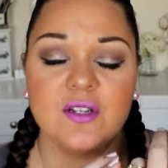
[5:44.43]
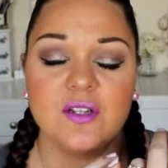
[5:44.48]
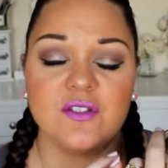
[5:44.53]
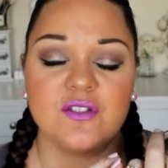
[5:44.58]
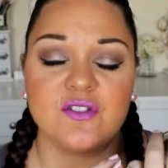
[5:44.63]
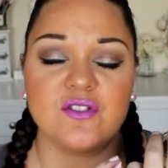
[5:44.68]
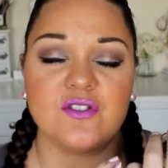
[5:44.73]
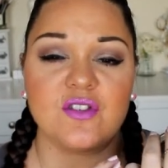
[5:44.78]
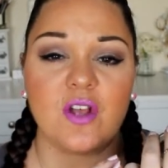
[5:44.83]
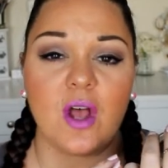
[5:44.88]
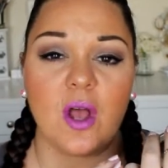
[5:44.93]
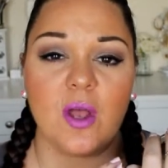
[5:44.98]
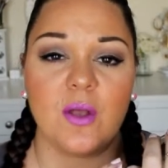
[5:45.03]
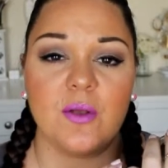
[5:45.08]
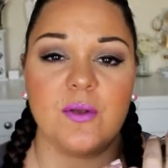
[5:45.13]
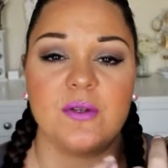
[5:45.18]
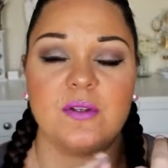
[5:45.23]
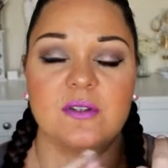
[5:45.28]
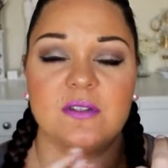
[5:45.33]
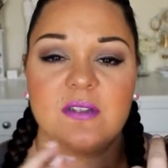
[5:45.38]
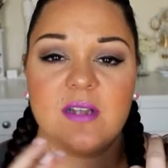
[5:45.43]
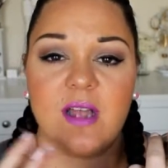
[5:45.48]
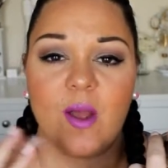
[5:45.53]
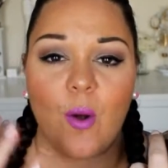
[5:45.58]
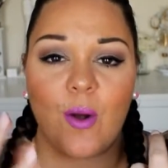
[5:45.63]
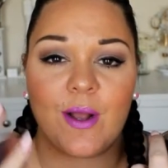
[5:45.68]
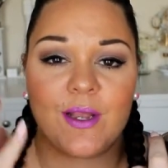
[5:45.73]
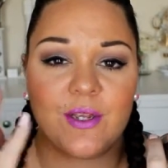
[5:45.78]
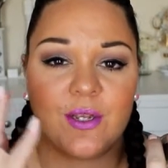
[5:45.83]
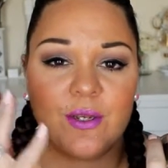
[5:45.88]
so
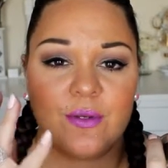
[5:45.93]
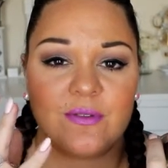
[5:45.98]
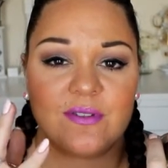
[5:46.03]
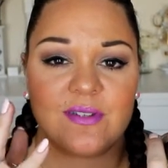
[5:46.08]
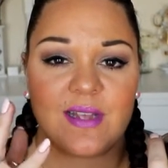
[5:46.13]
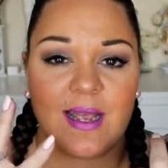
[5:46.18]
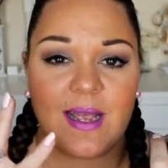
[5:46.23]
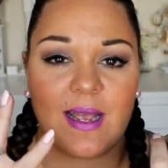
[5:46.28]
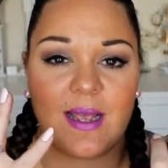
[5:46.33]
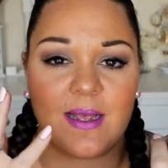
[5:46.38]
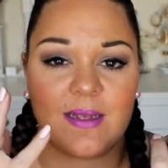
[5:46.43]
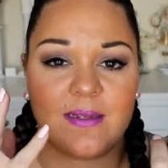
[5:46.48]
I use it